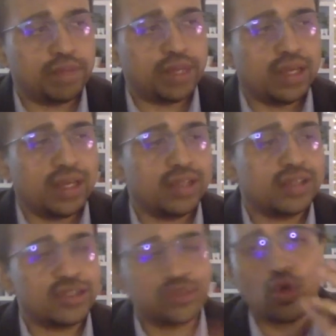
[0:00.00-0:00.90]
be
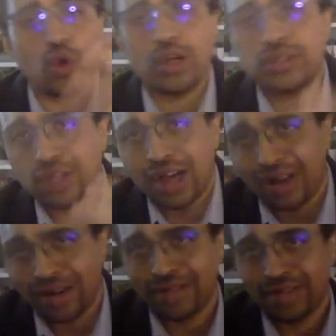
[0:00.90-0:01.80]
the source
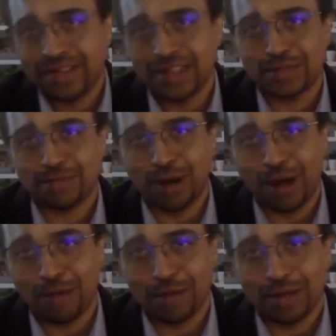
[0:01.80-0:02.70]
of this
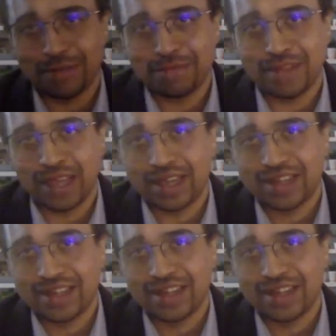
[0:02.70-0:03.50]
problem, like